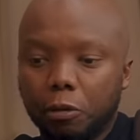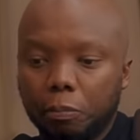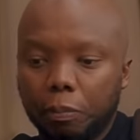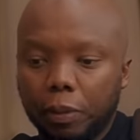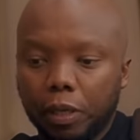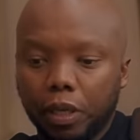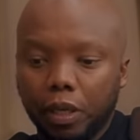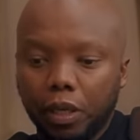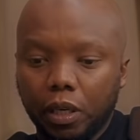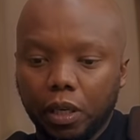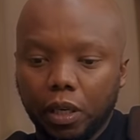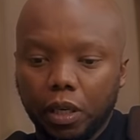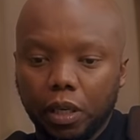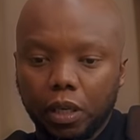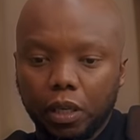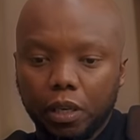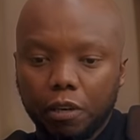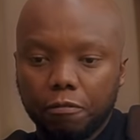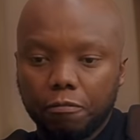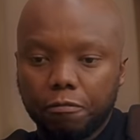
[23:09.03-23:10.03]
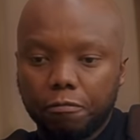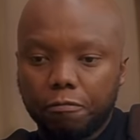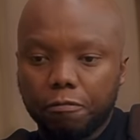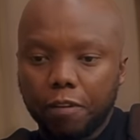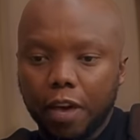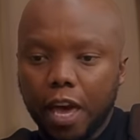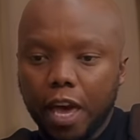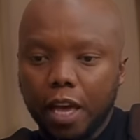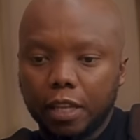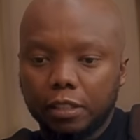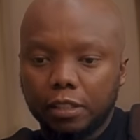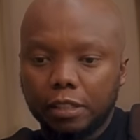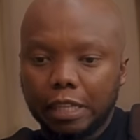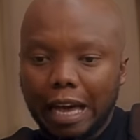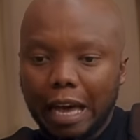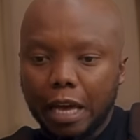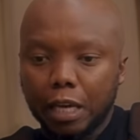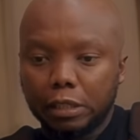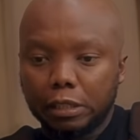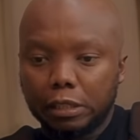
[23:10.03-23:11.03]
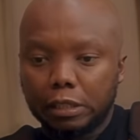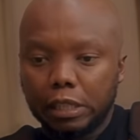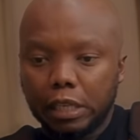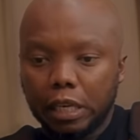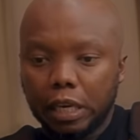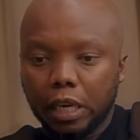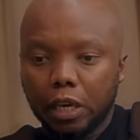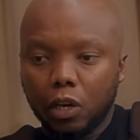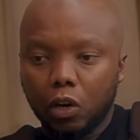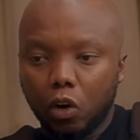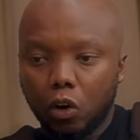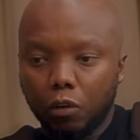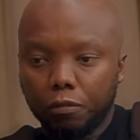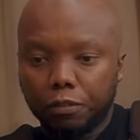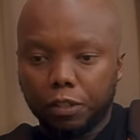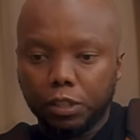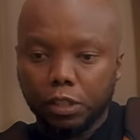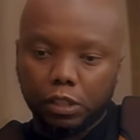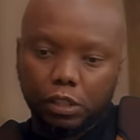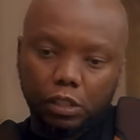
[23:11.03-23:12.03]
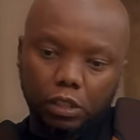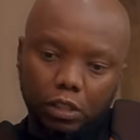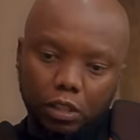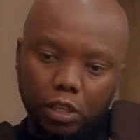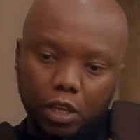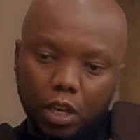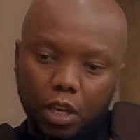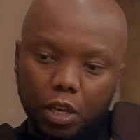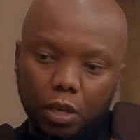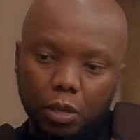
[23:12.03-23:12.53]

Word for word: being fed the idea of this